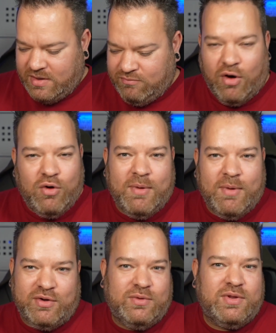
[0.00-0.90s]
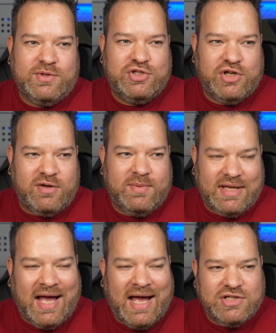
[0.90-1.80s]
role model that would show me
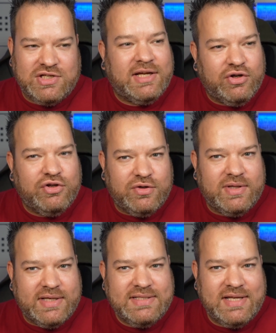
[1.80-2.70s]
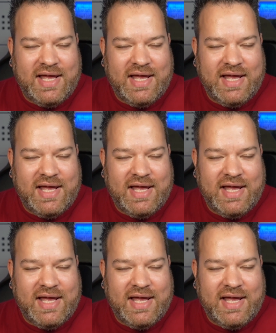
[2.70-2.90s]
that actually you could do this at that